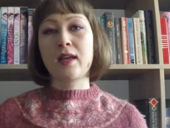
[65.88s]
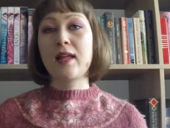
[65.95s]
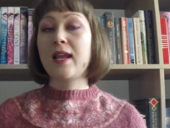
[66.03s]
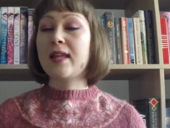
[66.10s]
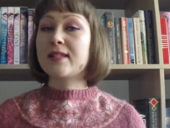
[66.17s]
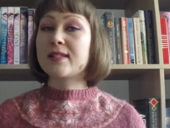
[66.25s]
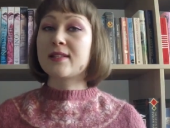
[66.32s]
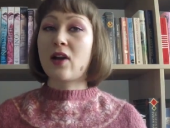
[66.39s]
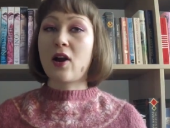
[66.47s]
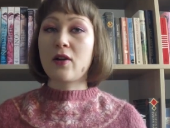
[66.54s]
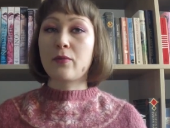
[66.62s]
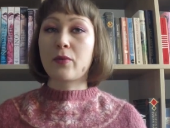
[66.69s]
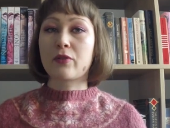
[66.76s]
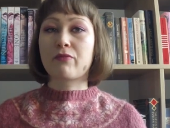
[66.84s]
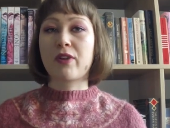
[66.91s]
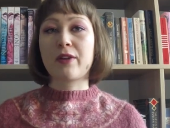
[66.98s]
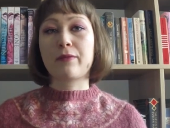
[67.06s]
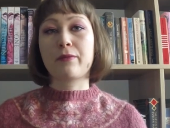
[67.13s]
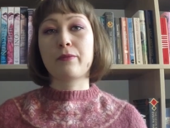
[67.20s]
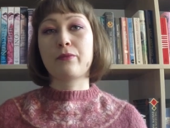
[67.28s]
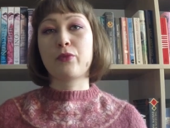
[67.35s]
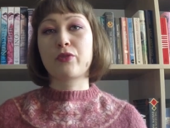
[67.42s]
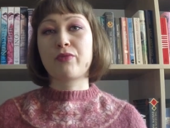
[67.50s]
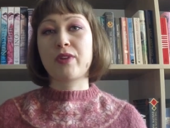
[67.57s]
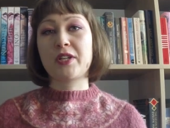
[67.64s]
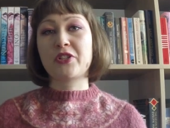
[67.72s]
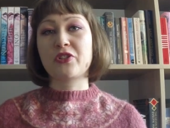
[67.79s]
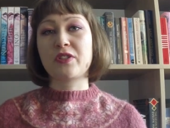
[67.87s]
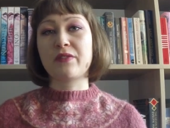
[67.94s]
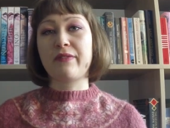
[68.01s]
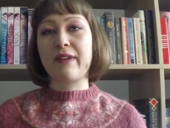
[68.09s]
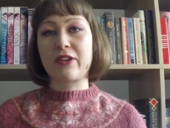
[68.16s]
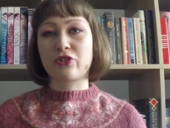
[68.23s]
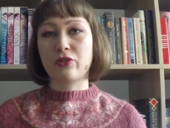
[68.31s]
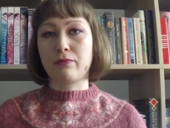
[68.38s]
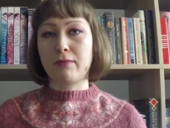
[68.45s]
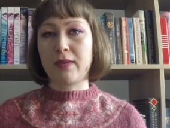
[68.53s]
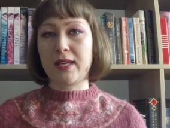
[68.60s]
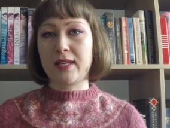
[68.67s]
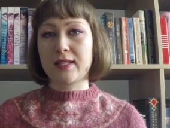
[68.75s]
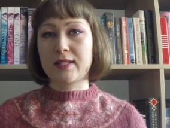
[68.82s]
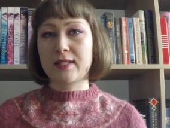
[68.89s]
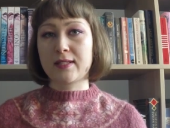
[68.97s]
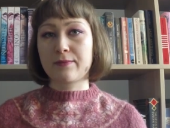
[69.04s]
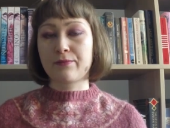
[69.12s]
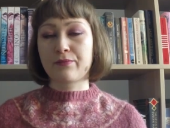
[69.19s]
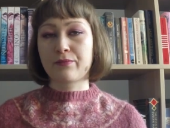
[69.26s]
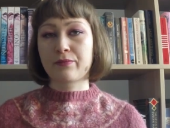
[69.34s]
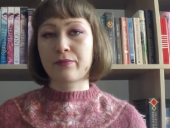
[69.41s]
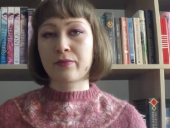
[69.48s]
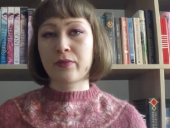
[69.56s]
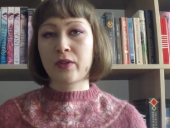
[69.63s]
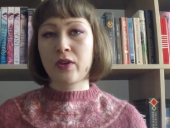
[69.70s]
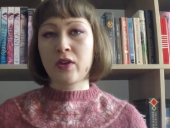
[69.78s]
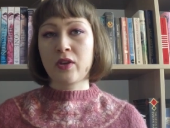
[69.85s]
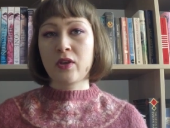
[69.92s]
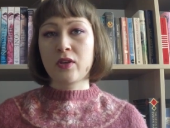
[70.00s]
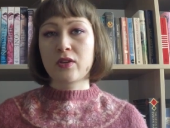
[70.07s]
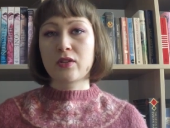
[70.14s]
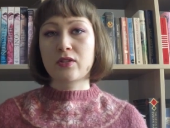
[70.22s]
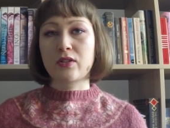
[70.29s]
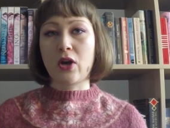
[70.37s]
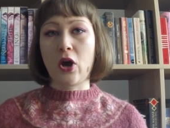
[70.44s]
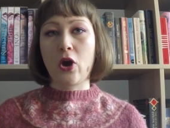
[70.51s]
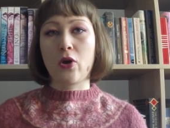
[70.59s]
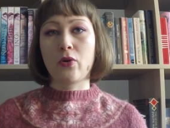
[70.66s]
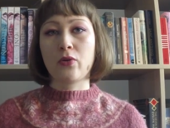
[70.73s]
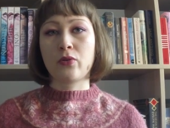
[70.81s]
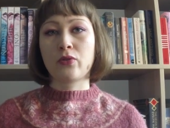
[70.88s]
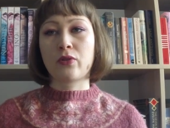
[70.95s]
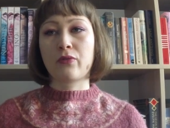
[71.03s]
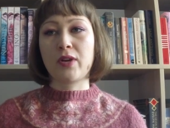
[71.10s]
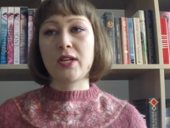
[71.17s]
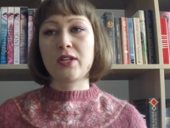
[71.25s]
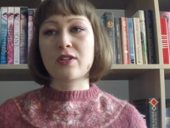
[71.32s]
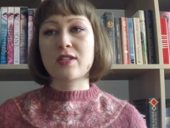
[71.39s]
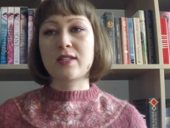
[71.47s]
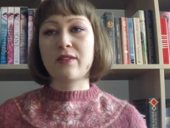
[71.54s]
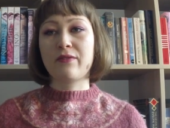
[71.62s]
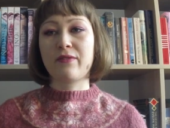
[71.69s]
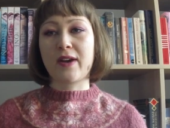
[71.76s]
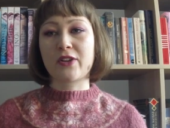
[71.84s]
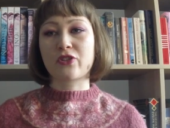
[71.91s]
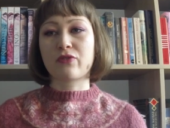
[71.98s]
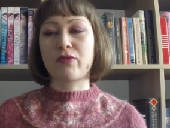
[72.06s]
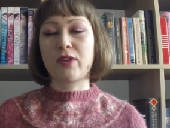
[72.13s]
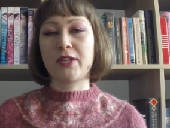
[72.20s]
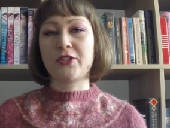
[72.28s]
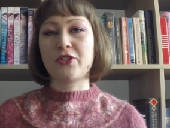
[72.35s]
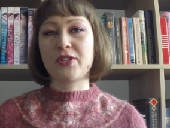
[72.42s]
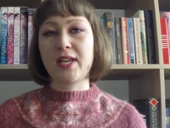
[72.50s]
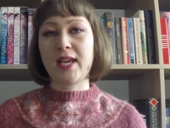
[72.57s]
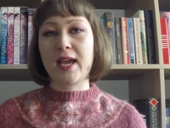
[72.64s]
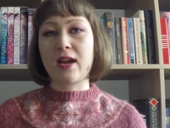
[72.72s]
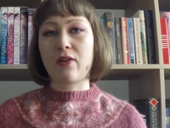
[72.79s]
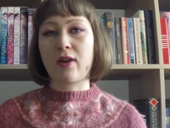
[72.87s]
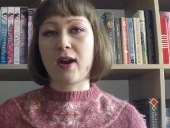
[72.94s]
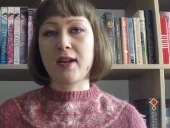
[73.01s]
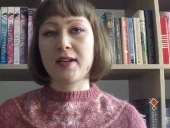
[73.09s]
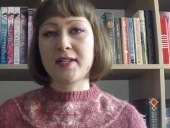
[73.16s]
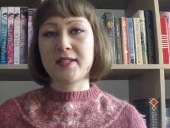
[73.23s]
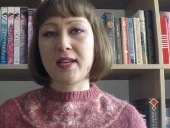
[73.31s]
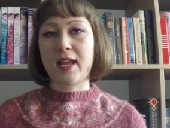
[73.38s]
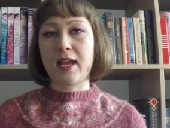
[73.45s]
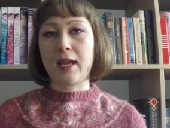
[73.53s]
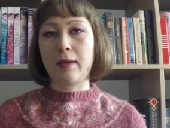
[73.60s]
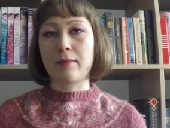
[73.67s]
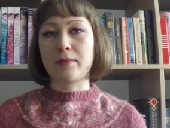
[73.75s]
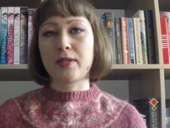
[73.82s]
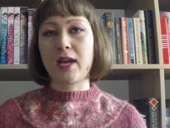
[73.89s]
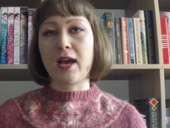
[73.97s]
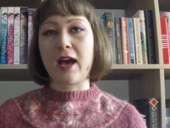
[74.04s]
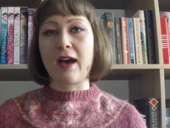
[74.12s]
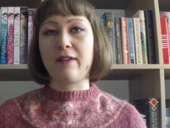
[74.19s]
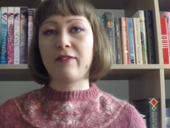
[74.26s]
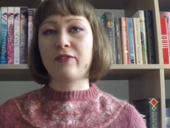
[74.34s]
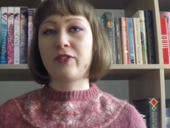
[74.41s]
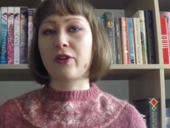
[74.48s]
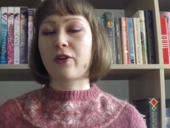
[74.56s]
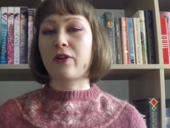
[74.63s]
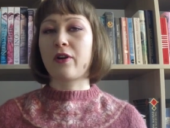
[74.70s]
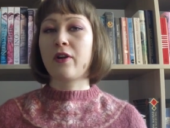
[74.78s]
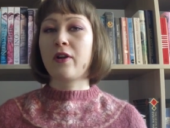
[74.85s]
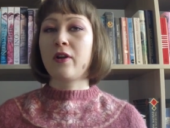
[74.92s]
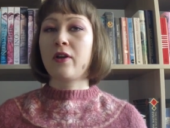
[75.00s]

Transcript: Let's start what Regency fashion means. So the Regency fashion, Regency era is named after